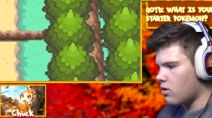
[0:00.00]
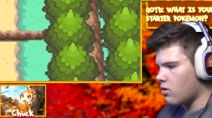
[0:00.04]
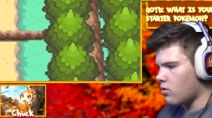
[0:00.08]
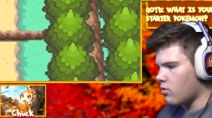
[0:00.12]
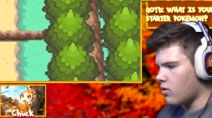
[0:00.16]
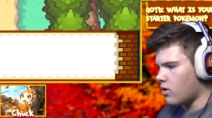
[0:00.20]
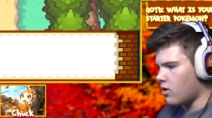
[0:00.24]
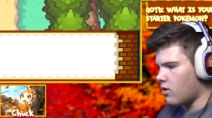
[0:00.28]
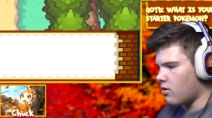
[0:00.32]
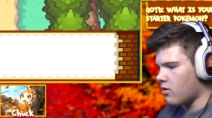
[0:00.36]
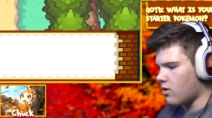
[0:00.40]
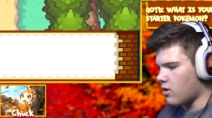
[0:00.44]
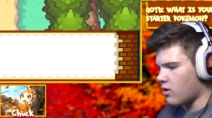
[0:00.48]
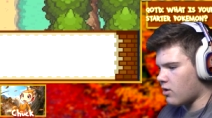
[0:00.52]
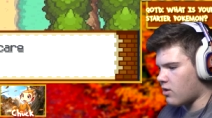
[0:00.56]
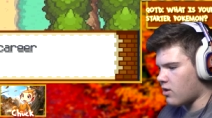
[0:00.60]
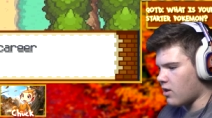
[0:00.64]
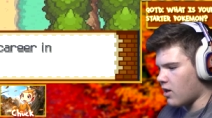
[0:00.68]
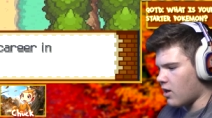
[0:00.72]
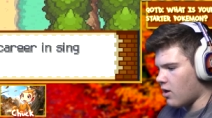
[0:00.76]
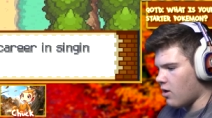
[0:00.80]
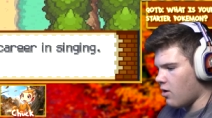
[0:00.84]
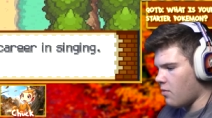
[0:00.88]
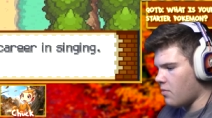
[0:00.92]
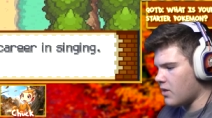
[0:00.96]
What are you gonna
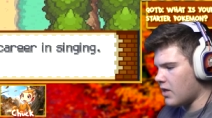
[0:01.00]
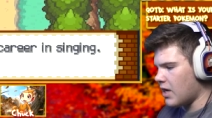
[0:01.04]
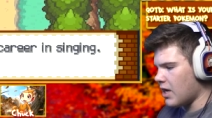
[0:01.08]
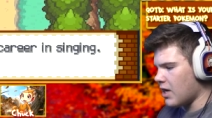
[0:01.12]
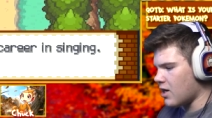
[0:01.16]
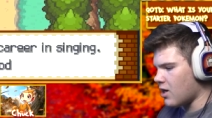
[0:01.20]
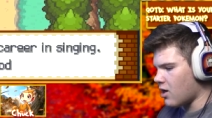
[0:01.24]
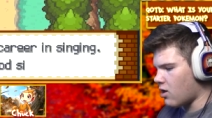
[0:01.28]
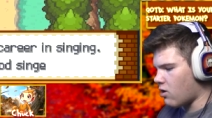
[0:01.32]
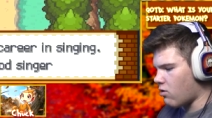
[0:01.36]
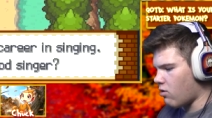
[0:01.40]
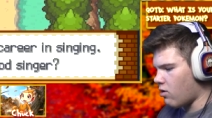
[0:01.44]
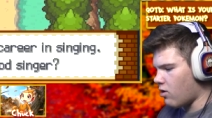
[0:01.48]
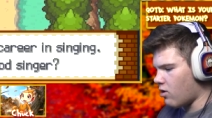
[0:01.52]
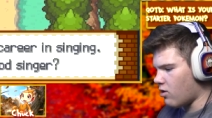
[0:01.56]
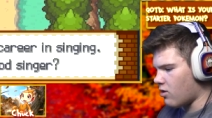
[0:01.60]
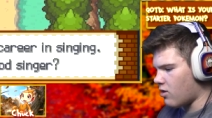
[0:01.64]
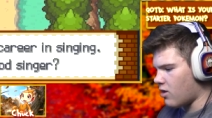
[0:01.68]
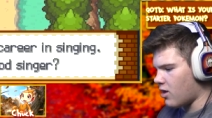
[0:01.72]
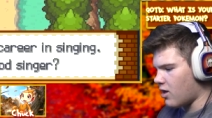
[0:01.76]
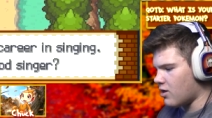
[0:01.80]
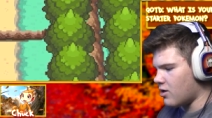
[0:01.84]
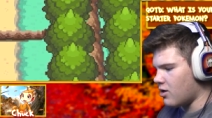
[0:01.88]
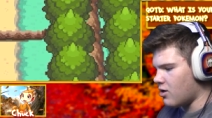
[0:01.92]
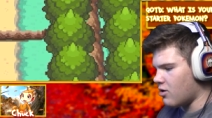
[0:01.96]
say? Hope you get into Korean
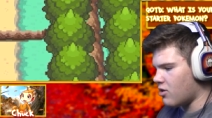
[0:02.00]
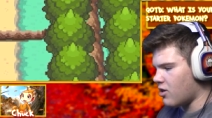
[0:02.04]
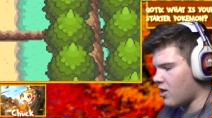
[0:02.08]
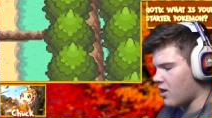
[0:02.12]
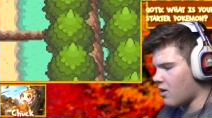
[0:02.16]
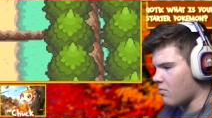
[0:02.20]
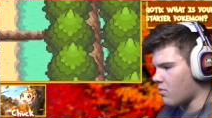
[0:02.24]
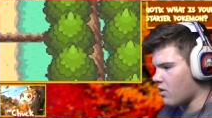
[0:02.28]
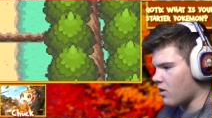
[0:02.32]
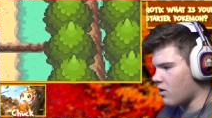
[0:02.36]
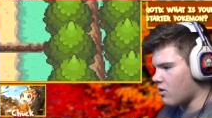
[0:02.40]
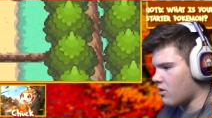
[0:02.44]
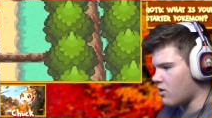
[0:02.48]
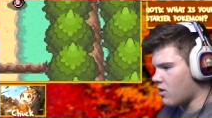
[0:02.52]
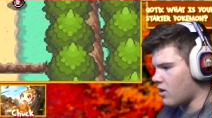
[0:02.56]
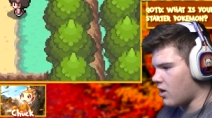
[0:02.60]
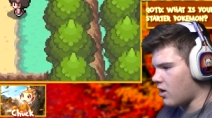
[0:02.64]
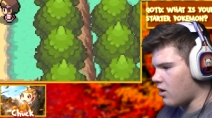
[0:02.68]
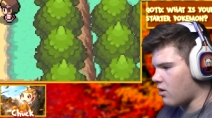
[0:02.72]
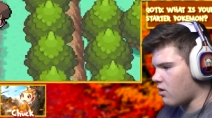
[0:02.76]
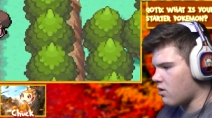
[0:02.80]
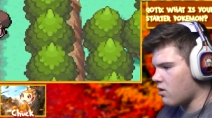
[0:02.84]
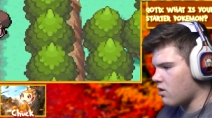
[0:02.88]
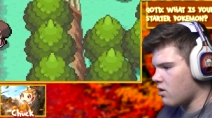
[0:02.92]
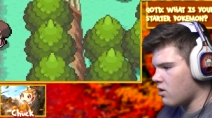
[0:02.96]
singing. Do you think I'm a good
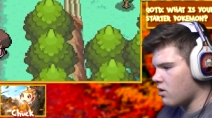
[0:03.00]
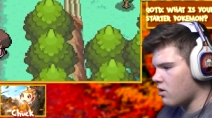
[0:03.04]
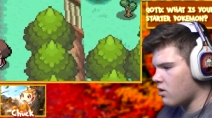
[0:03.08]
singer?